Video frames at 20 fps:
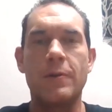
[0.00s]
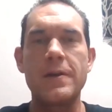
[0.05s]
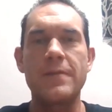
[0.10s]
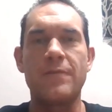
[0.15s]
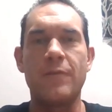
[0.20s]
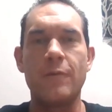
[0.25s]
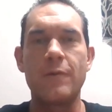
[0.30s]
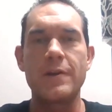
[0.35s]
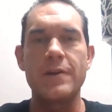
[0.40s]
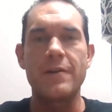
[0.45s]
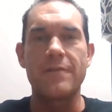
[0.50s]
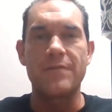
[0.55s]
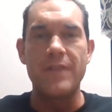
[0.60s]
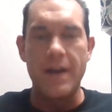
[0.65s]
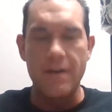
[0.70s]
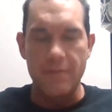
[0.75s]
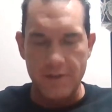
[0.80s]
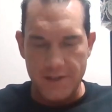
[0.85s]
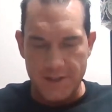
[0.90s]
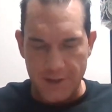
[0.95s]
24 of your
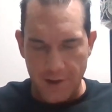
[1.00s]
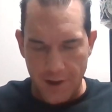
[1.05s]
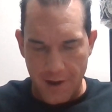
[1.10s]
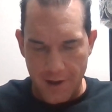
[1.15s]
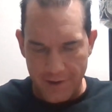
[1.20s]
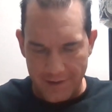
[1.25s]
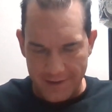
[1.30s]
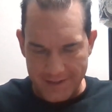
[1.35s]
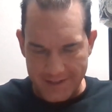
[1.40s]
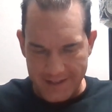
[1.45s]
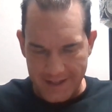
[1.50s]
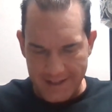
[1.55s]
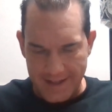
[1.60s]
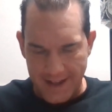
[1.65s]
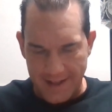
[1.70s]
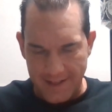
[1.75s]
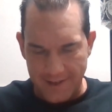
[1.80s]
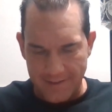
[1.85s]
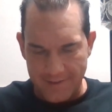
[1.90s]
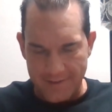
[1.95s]
favorite songs. That's
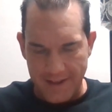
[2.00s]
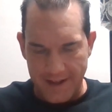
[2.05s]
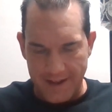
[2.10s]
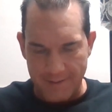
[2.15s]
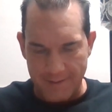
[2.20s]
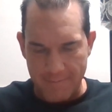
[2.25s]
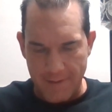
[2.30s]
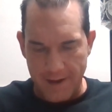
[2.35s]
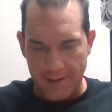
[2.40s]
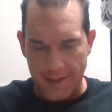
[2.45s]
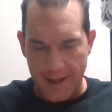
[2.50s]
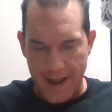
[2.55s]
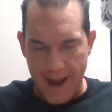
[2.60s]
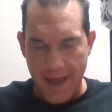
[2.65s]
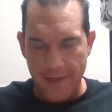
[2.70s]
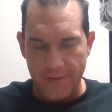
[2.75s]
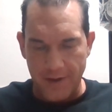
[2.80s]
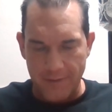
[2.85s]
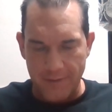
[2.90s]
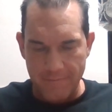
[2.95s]
not uh, like a metal
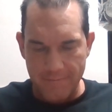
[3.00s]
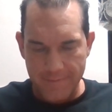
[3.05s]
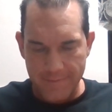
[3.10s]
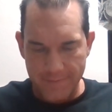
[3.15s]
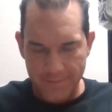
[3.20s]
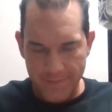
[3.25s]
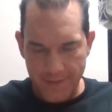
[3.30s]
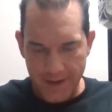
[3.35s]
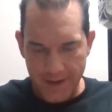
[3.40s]
anthem.